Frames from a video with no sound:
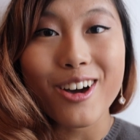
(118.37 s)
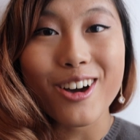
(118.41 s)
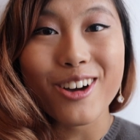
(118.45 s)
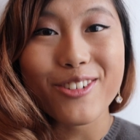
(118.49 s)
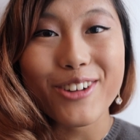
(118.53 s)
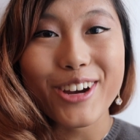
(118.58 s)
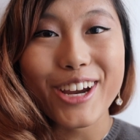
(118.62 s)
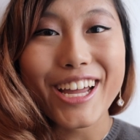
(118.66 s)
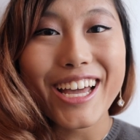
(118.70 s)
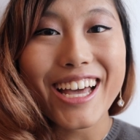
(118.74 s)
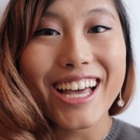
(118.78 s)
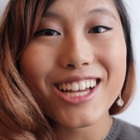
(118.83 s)

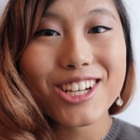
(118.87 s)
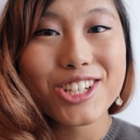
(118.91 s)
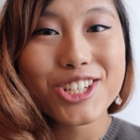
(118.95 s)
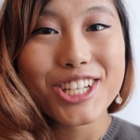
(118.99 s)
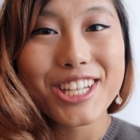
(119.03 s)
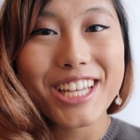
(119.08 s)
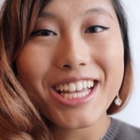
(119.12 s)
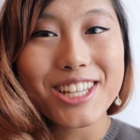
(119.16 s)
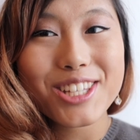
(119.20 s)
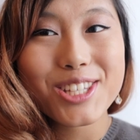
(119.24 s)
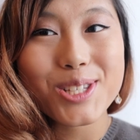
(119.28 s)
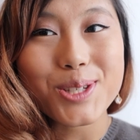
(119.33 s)
Alright, I
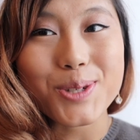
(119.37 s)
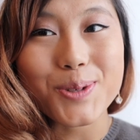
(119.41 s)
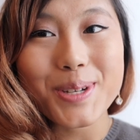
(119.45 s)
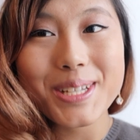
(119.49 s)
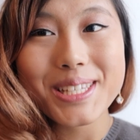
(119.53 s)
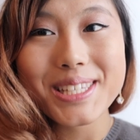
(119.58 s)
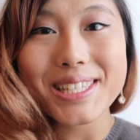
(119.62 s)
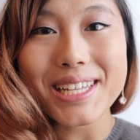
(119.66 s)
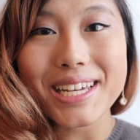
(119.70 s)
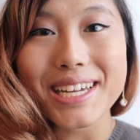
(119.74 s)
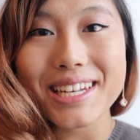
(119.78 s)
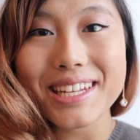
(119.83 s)
actually got so
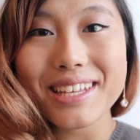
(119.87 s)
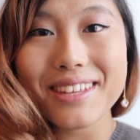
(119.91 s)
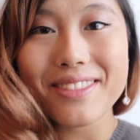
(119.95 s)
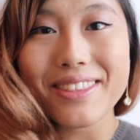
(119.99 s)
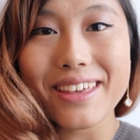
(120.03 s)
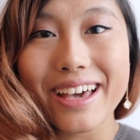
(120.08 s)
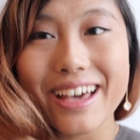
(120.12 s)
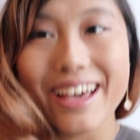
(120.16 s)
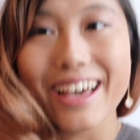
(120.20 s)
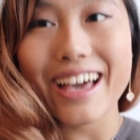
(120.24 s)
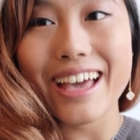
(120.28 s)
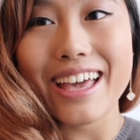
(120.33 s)
excited
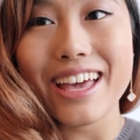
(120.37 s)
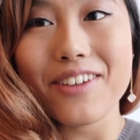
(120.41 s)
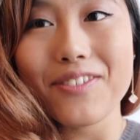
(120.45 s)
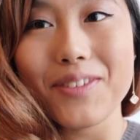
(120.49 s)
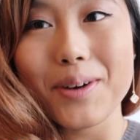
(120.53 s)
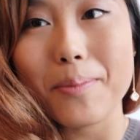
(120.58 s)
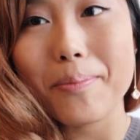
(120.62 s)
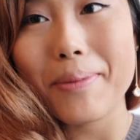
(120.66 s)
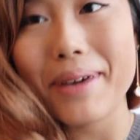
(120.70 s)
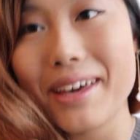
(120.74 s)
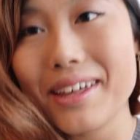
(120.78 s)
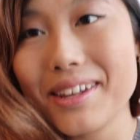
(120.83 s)
that I
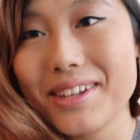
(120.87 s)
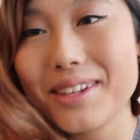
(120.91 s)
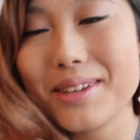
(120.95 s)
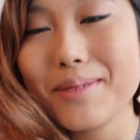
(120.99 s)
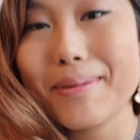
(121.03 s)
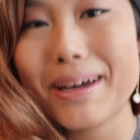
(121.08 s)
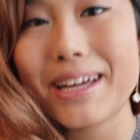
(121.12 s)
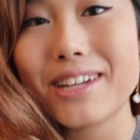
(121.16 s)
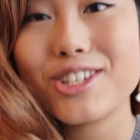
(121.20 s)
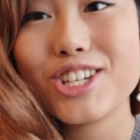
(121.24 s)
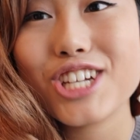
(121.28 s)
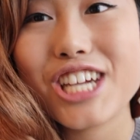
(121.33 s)
have abandoned
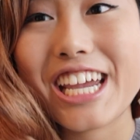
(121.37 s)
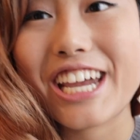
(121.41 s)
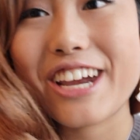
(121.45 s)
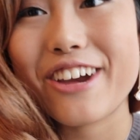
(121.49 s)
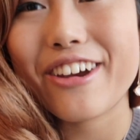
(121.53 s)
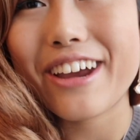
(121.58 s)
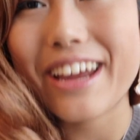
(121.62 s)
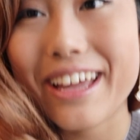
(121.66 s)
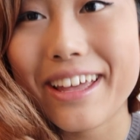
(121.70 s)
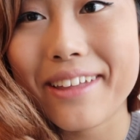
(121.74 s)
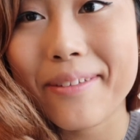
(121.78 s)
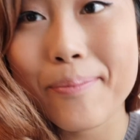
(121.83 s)
my
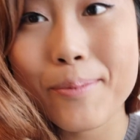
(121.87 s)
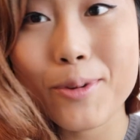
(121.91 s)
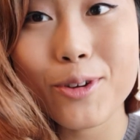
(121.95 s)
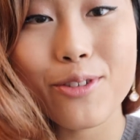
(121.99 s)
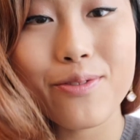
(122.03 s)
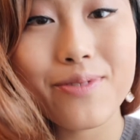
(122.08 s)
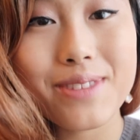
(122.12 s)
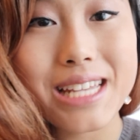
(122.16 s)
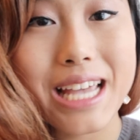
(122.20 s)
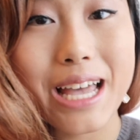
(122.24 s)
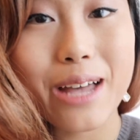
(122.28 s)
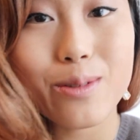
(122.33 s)
chair and
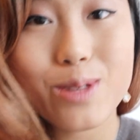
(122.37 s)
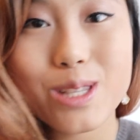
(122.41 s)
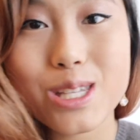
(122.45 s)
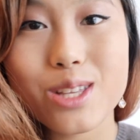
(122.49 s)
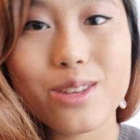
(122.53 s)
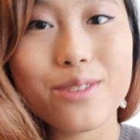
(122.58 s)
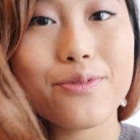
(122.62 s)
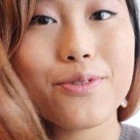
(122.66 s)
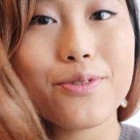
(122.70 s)
moved down to the